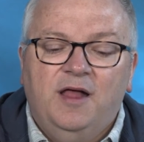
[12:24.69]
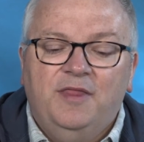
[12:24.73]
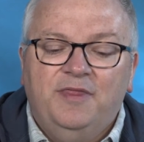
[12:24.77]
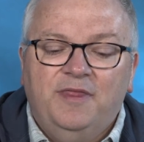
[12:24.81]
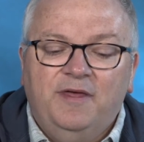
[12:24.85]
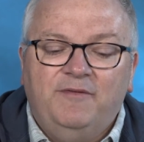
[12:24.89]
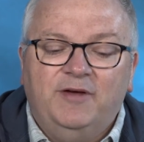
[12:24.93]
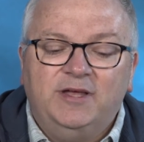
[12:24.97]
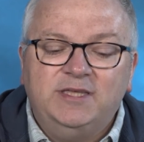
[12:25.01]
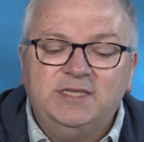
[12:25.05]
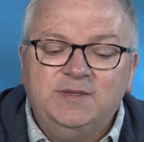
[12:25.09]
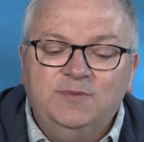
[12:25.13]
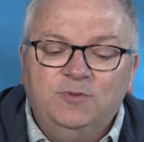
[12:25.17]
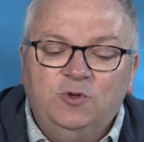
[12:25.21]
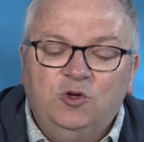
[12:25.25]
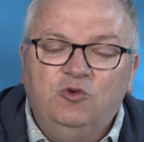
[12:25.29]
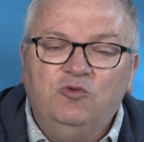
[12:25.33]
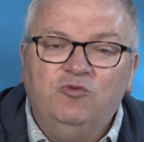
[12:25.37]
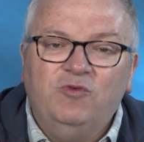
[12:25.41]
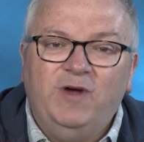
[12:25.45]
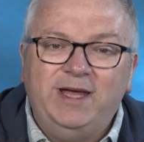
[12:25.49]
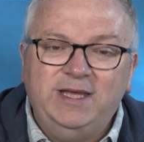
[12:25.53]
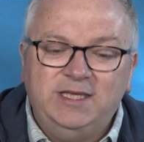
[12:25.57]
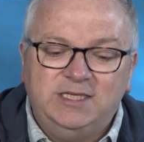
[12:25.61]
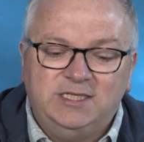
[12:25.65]
They've had some
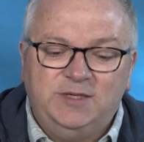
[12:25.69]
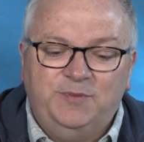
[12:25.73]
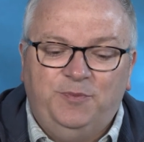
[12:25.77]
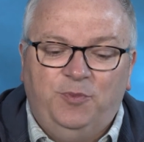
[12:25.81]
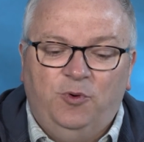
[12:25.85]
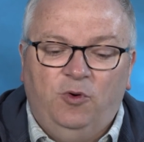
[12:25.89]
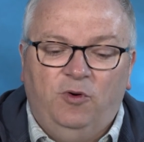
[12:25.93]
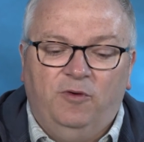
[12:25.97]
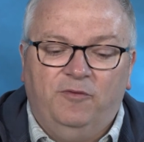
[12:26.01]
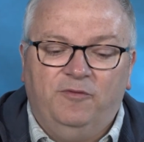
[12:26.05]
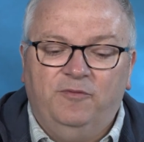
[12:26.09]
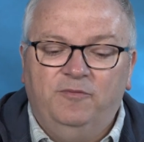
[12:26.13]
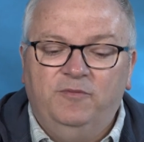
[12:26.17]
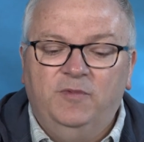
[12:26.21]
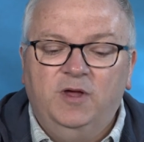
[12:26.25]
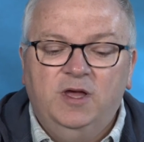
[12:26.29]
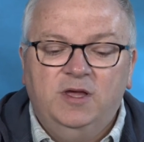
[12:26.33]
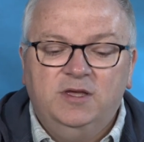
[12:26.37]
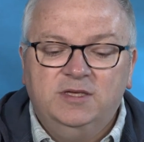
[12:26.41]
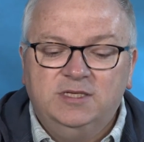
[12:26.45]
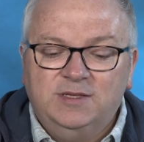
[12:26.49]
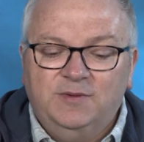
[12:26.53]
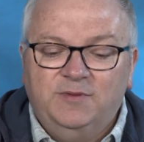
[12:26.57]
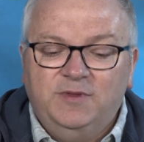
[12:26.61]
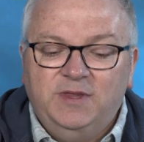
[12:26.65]
great support from
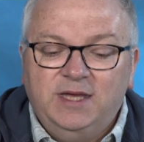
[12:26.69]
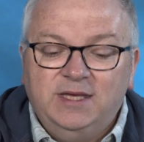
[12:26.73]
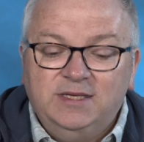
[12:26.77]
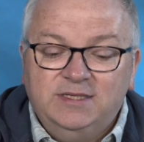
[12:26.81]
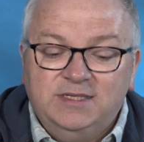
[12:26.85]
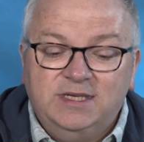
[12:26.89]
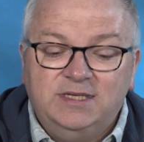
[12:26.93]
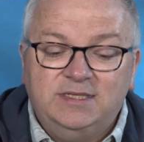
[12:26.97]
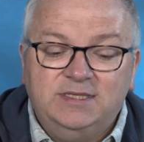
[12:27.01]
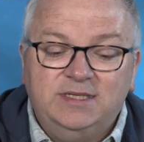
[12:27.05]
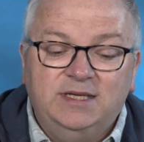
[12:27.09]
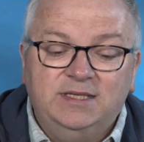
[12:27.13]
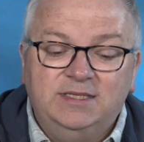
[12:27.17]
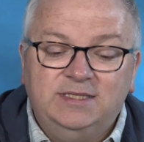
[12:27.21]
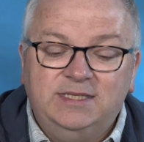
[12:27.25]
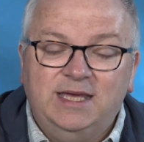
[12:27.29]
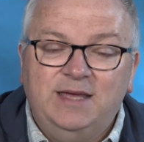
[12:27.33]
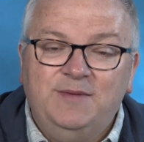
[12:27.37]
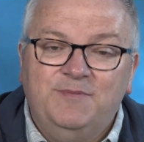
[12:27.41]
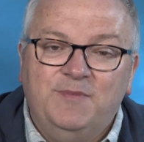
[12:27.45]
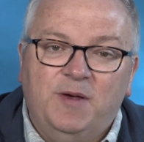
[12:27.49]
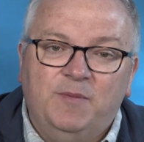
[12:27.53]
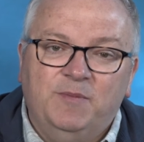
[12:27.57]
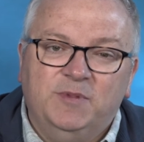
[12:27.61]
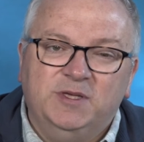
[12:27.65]
some of the existing
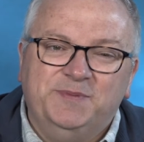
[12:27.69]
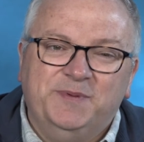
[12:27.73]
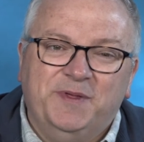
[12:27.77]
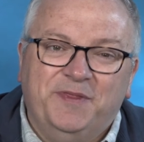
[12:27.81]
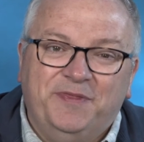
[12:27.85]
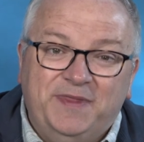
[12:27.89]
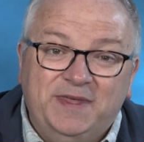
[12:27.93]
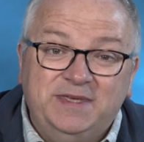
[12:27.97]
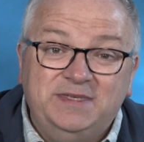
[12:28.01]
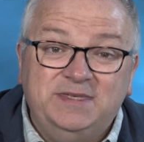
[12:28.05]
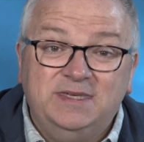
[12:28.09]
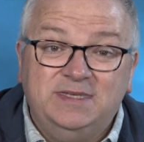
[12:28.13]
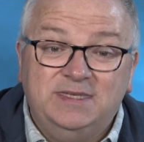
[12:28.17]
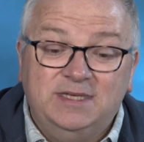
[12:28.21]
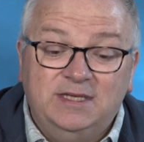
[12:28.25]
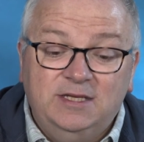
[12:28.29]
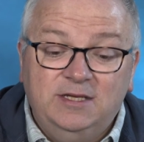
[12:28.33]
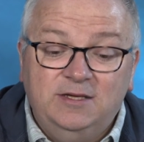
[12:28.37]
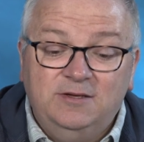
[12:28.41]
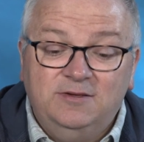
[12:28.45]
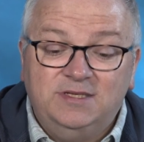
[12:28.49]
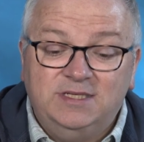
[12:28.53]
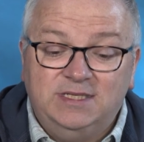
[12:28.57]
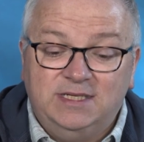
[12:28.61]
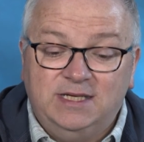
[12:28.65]
team members, but this is a
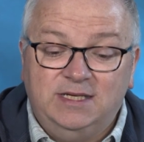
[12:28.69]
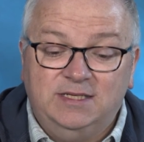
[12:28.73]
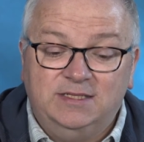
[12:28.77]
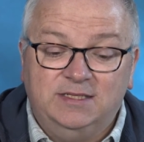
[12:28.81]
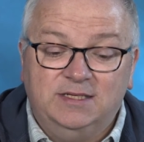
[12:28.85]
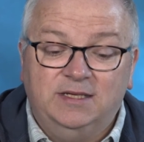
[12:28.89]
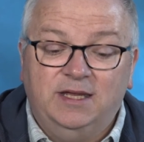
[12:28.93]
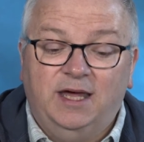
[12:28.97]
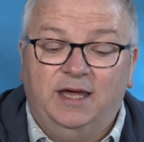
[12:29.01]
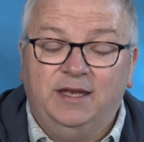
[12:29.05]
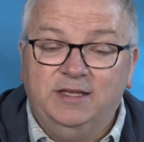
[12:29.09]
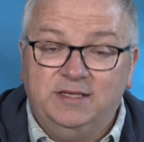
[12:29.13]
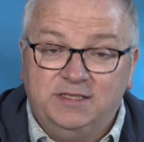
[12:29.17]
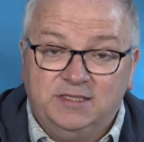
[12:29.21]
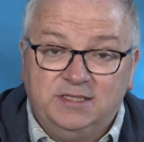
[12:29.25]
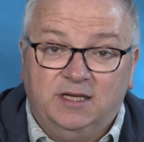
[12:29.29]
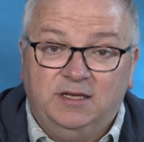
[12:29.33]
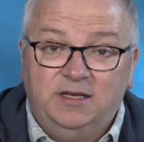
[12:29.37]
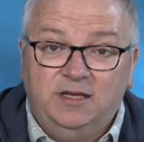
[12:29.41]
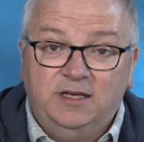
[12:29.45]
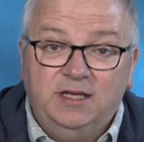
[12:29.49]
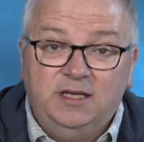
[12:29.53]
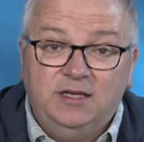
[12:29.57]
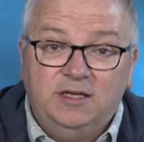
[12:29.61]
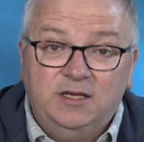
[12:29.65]
new season and it's
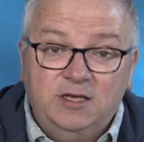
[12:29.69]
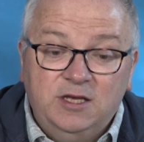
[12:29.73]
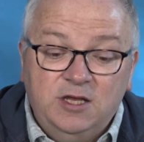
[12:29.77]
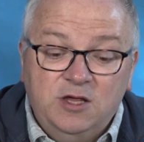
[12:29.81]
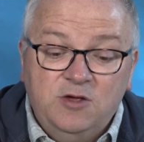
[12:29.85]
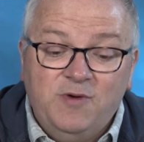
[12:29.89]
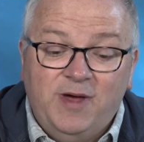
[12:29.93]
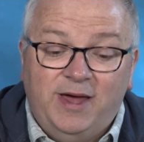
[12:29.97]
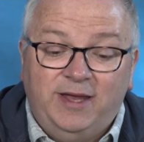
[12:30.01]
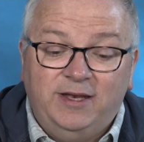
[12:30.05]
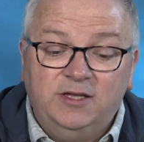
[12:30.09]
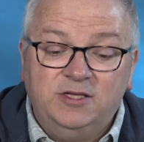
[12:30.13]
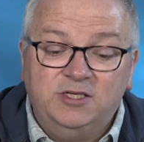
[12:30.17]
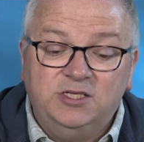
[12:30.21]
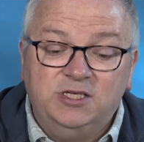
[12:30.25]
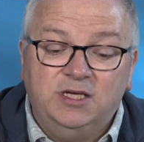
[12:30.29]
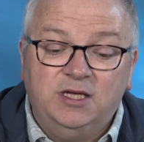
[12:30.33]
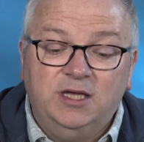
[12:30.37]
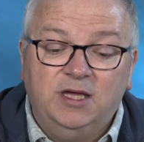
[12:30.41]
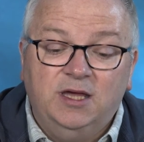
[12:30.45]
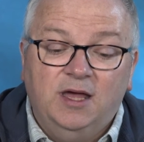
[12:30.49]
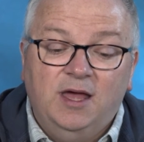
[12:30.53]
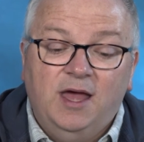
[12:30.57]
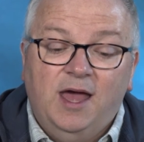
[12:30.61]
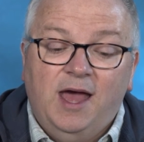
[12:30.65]
going to need a new
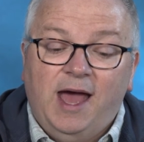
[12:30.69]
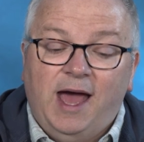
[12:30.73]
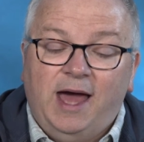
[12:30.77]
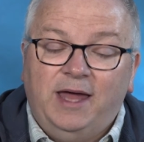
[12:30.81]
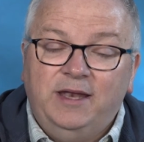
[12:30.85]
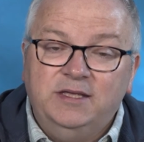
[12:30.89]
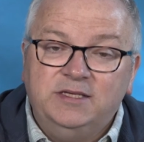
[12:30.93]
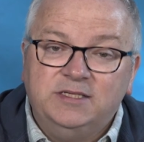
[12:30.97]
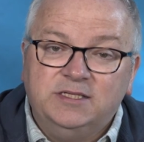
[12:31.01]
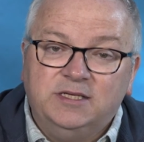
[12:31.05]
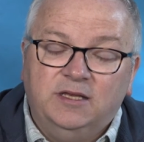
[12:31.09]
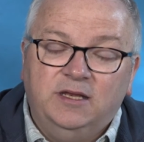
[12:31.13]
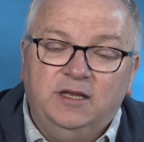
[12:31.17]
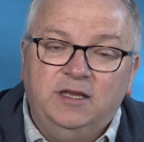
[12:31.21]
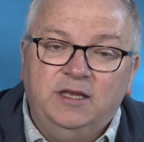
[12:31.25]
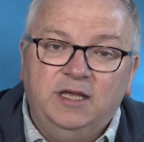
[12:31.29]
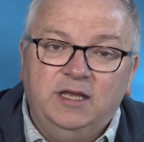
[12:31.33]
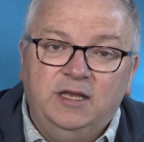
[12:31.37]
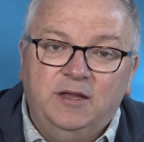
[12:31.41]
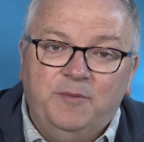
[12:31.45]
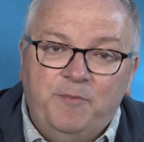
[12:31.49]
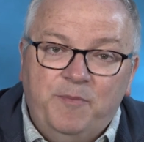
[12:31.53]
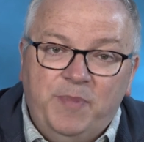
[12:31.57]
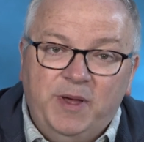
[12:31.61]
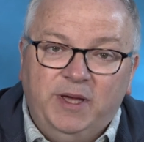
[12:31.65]
energy and it's going to
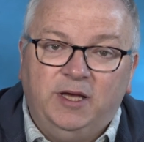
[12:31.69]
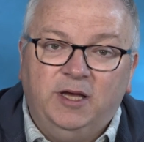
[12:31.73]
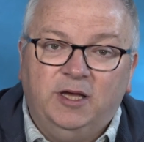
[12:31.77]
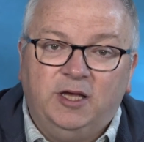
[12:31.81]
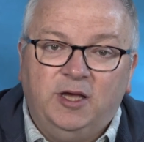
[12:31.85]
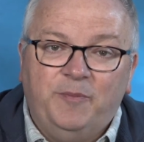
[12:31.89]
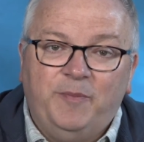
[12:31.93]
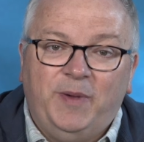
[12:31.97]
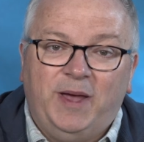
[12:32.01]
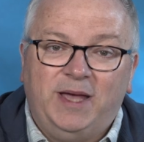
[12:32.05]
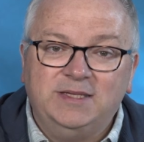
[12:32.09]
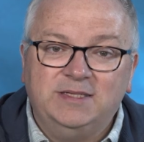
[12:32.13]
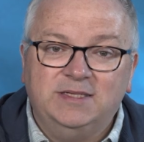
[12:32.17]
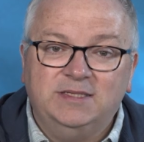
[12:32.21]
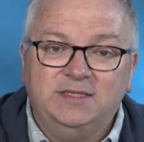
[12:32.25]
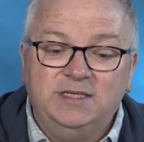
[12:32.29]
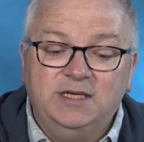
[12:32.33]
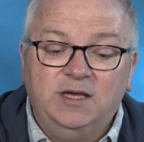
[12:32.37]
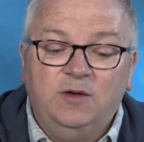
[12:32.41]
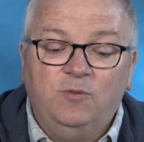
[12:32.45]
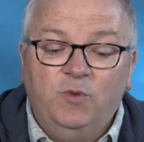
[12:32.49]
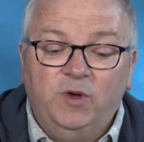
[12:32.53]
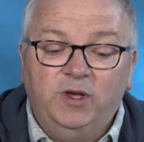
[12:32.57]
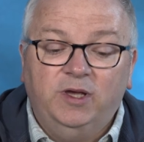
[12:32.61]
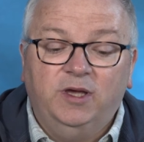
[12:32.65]
need a bigger capacity
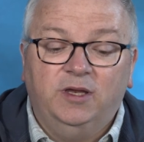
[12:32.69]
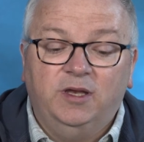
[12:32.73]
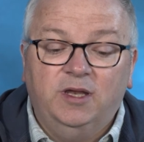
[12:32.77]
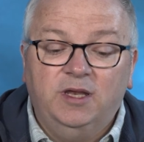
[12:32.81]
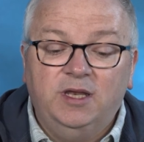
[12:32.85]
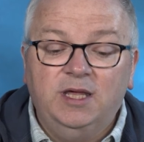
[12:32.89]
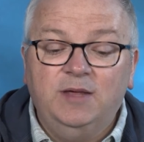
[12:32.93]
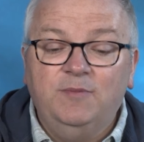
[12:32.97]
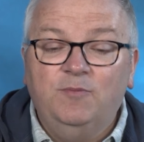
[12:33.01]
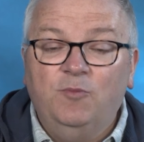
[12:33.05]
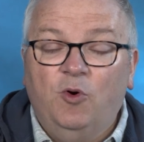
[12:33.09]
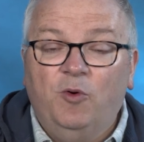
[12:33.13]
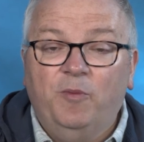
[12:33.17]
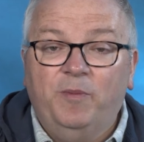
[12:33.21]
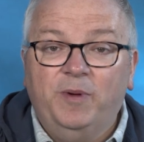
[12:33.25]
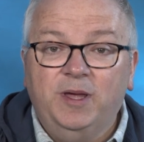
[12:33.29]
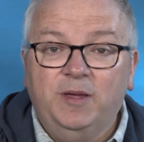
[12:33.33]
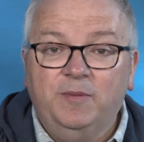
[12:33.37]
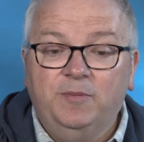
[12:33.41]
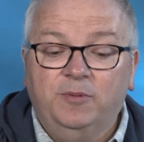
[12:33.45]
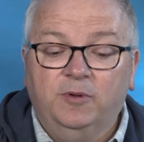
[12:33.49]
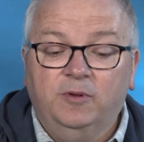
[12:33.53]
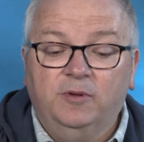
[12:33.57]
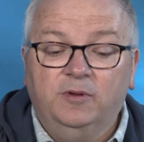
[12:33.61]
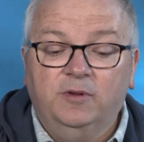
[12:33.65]
and we're going to need more
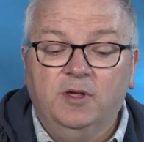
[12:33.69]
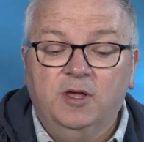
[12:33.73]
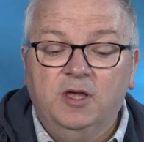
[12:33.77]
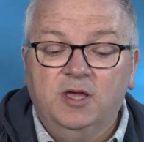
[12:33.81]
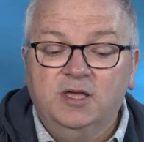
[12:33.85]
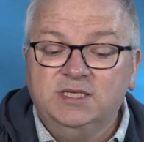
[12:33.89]
people.